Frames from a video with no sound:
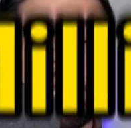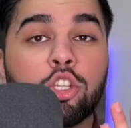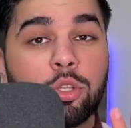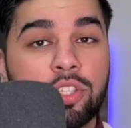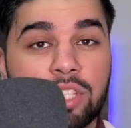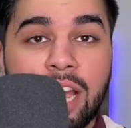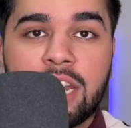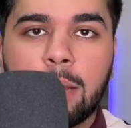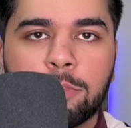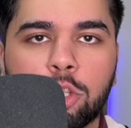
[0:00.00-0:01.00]
to sign
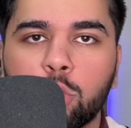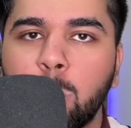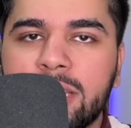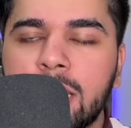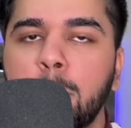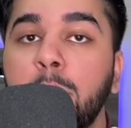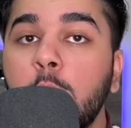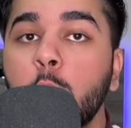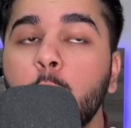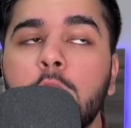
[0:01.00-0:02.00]
up to Twitter
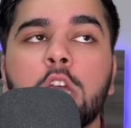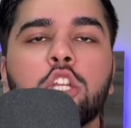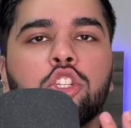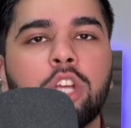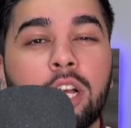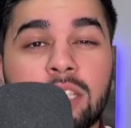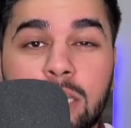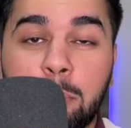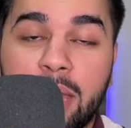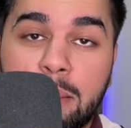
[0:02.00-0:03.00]
Blue just to
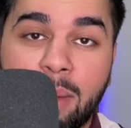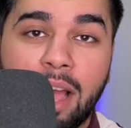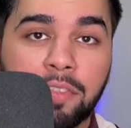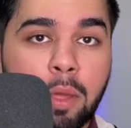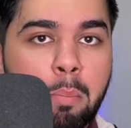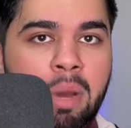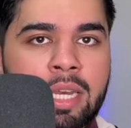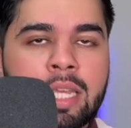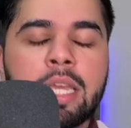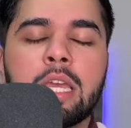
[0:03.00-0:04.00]
pay back the
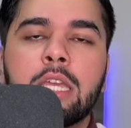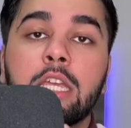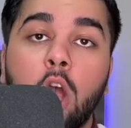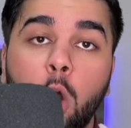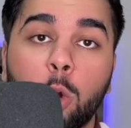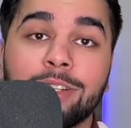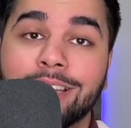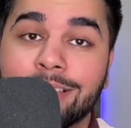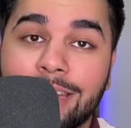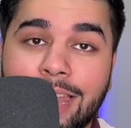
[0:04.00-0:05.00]
money he owes
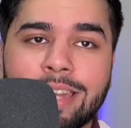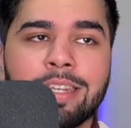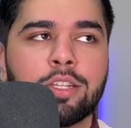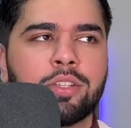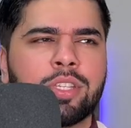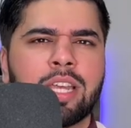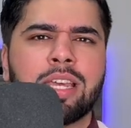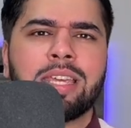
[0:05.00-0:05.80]
his lenders.